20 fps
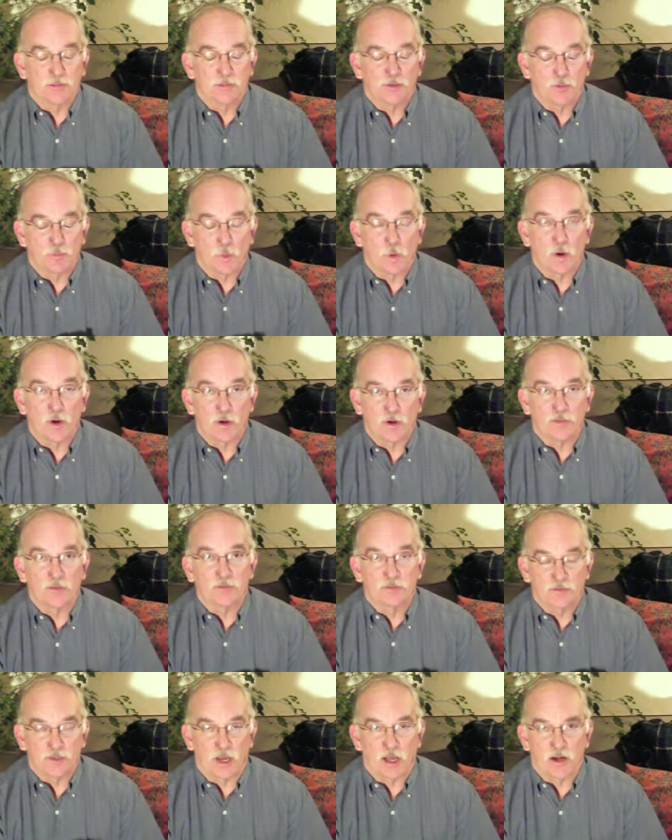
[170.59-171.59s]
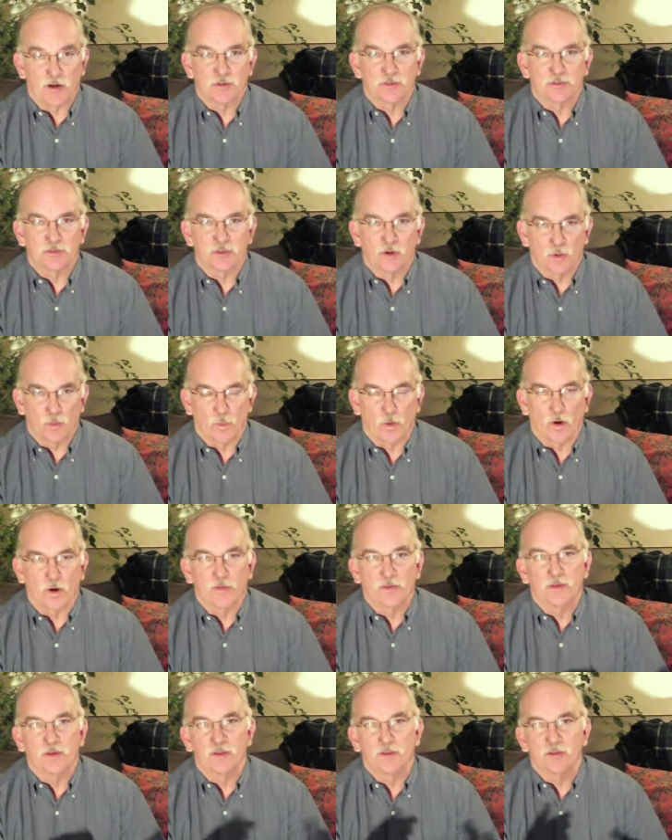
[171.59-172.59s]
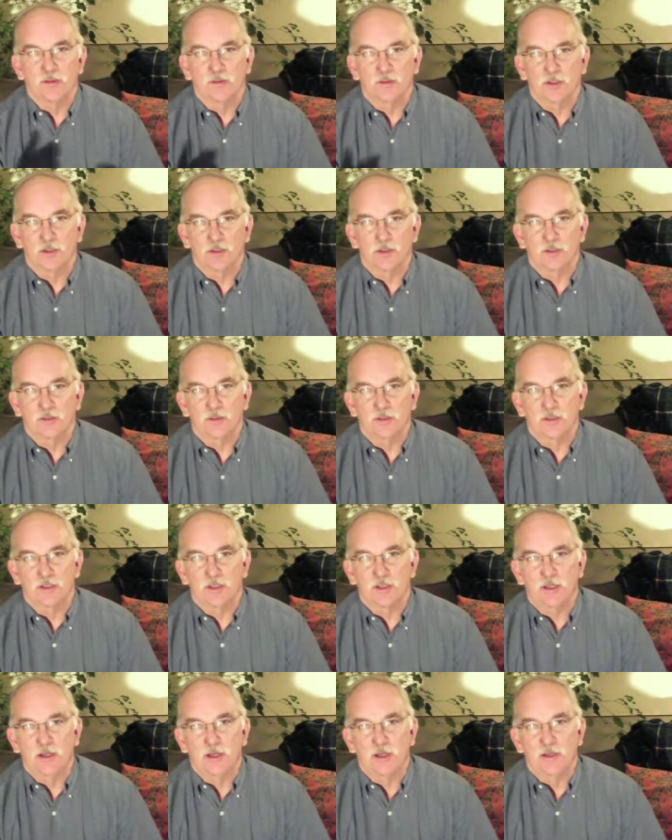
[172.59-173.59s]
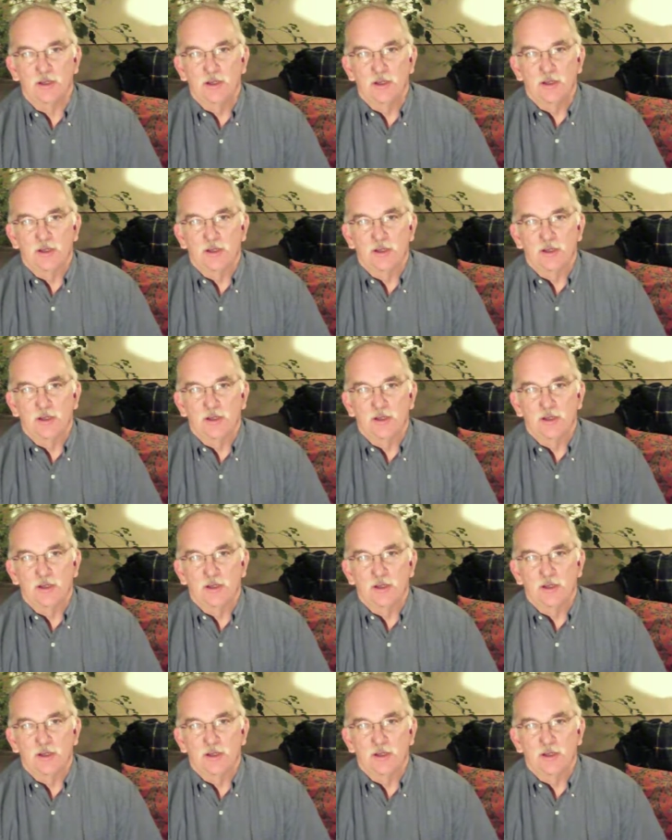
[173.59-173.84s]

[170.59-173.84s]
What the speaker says: the more dollars are worth, the